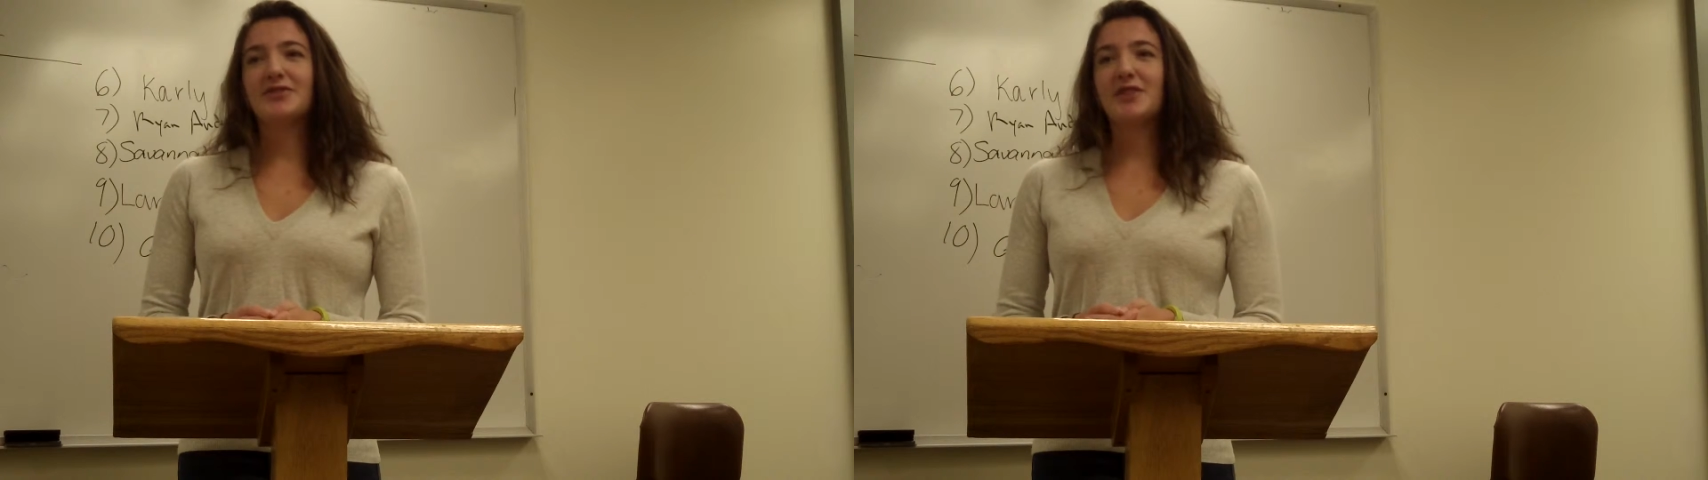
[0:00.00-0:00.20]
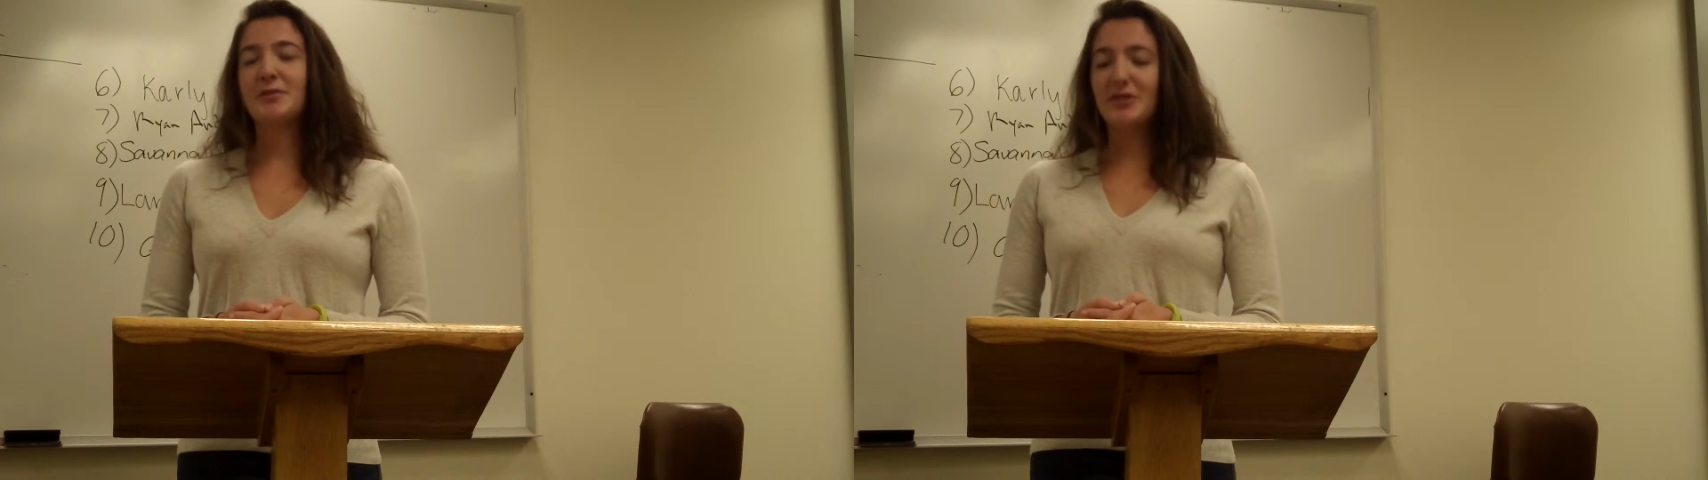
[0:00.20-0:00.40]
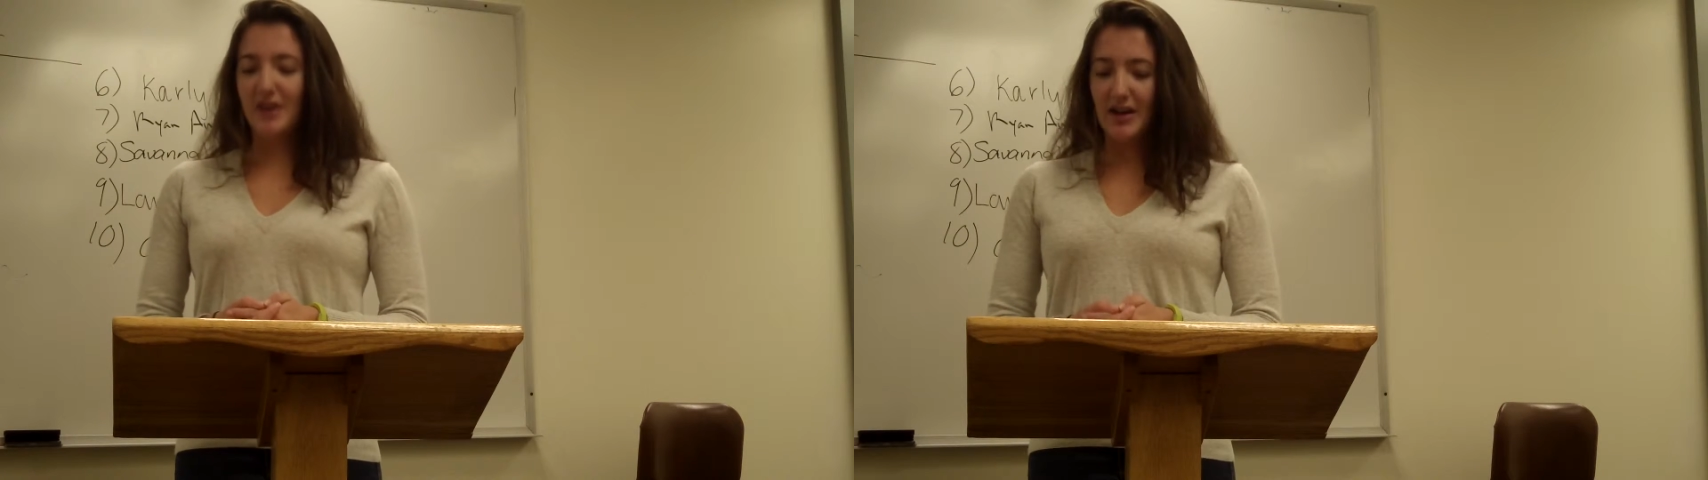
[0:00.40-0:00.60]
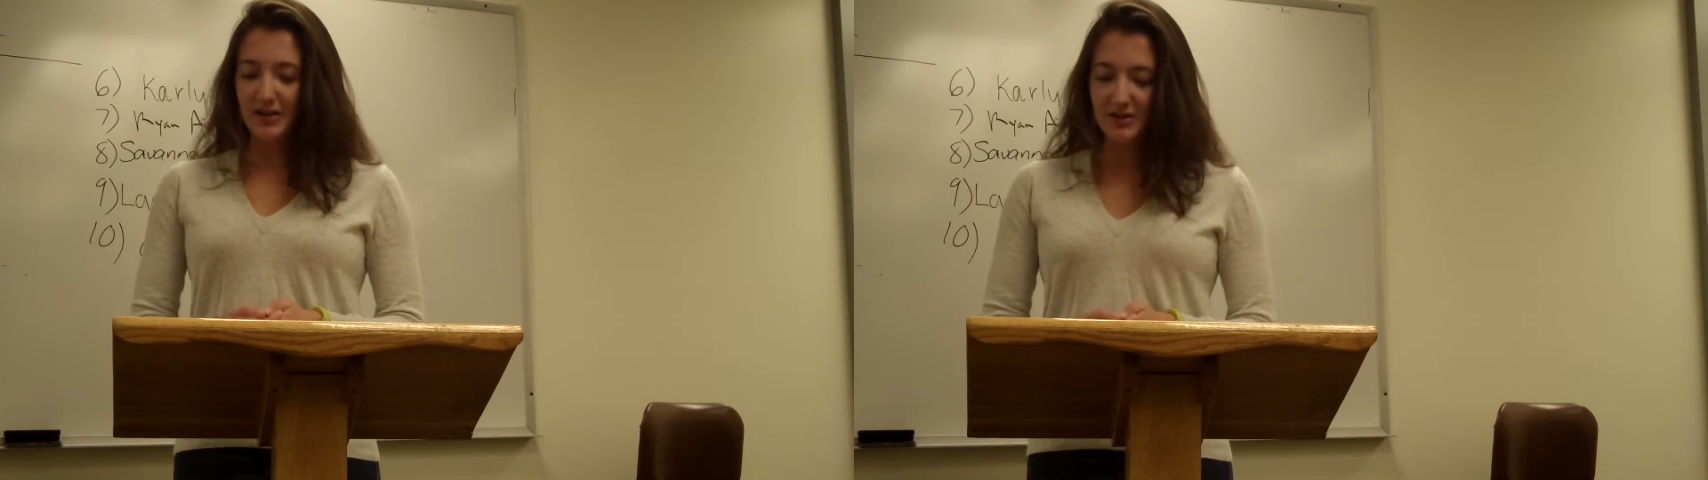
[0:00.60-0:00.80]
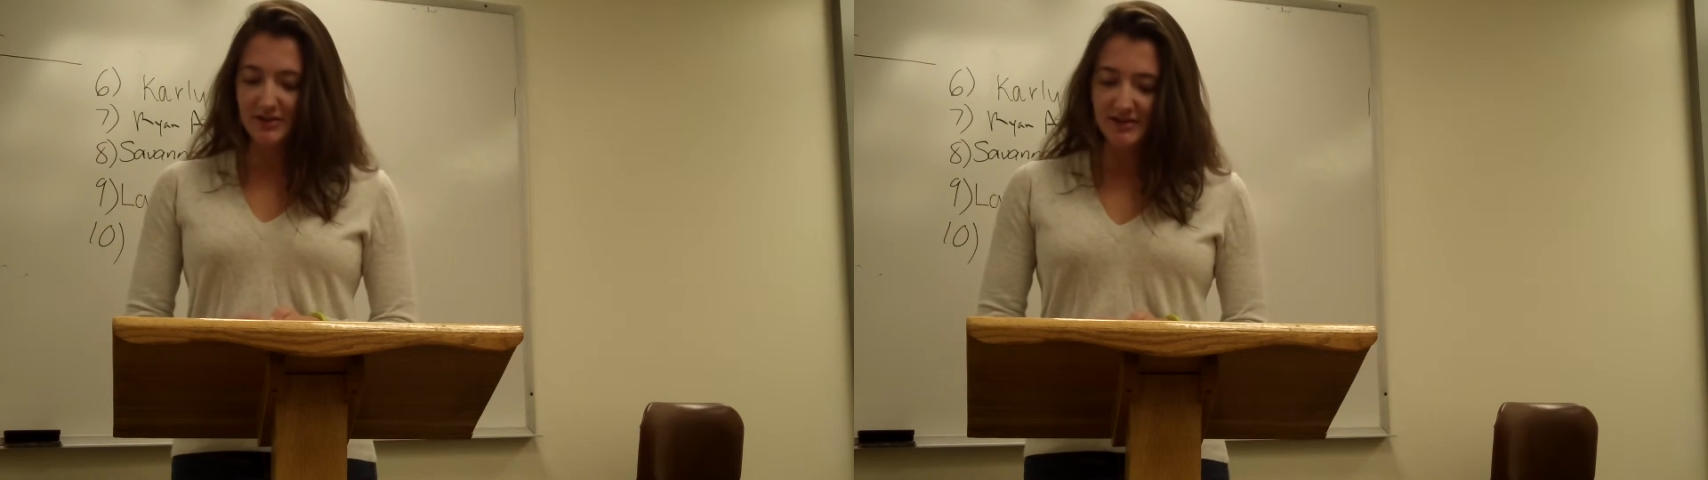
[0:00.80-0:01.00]
of family
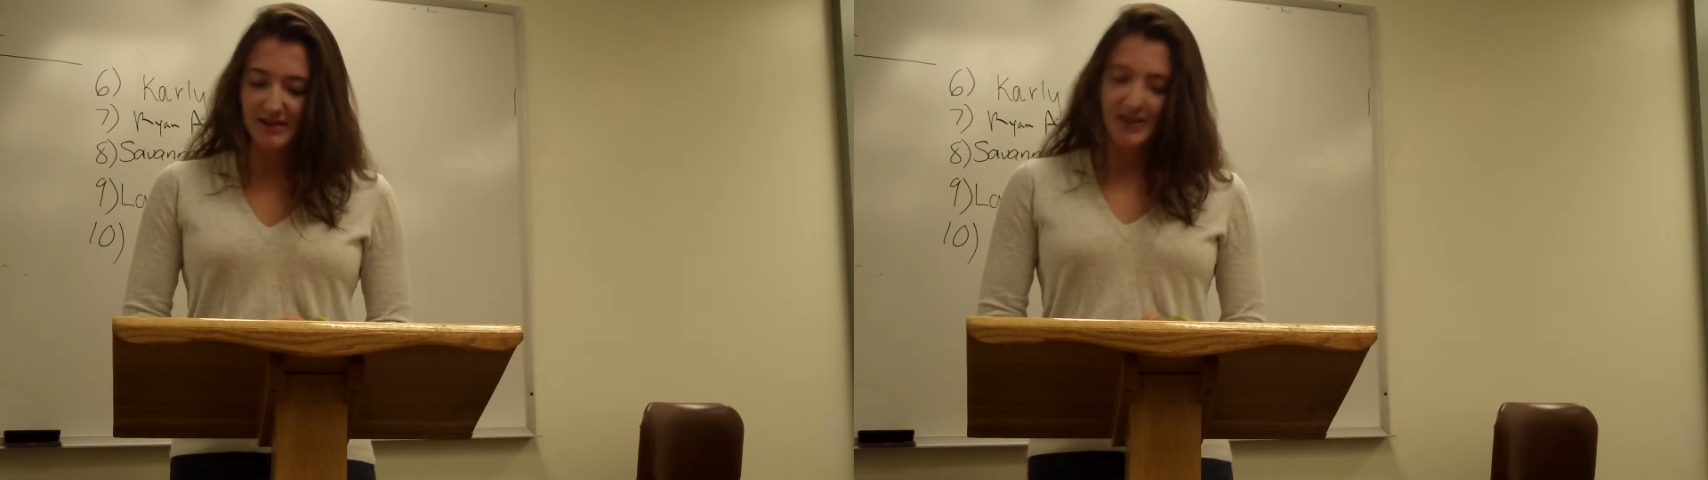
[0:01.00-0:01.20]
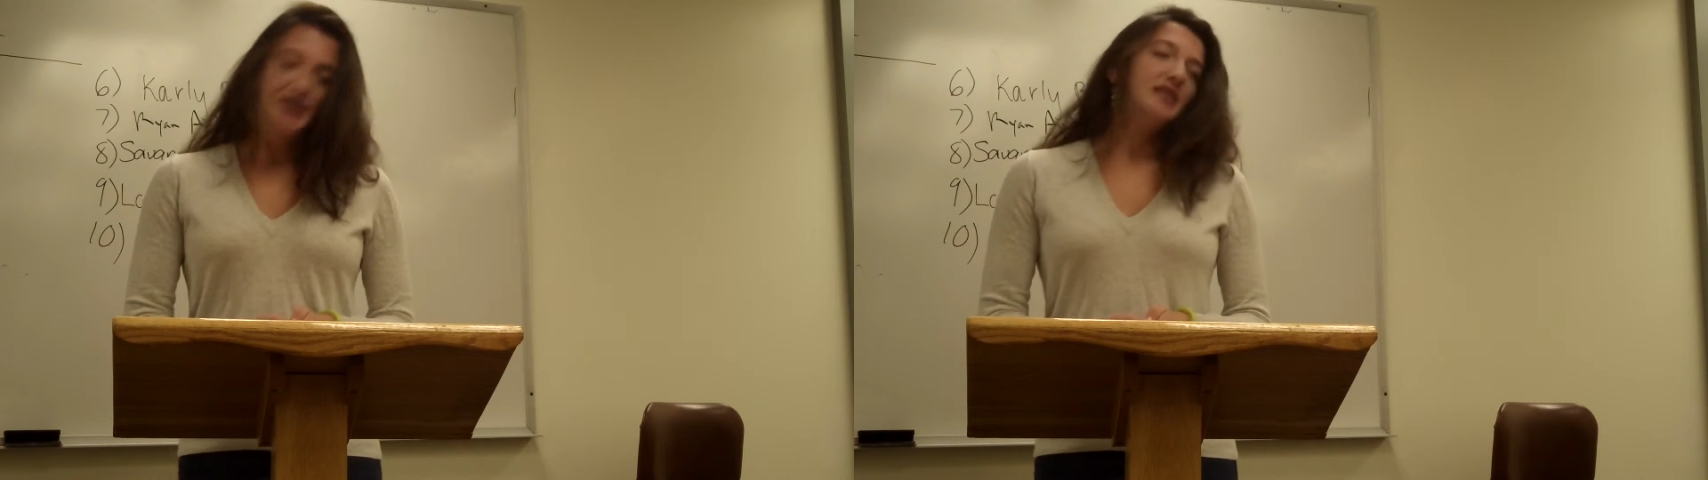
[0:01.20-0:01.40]
values